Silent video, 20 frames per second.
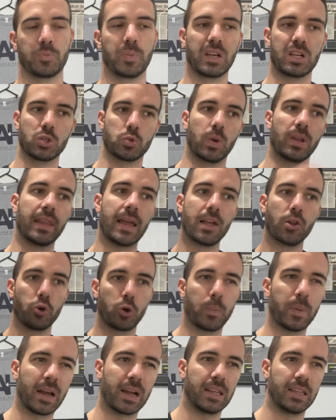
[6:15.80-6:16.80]
because when they
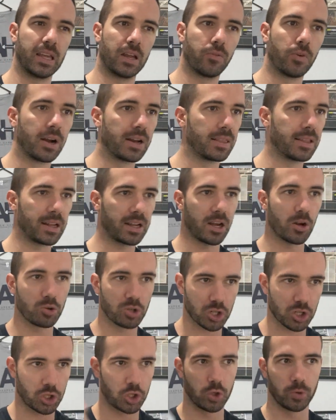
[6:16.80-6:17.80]
look back at their riding, like I was
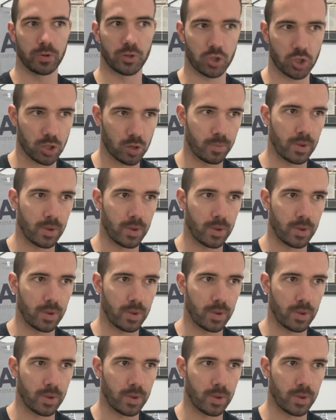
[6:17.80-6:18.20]
just doing too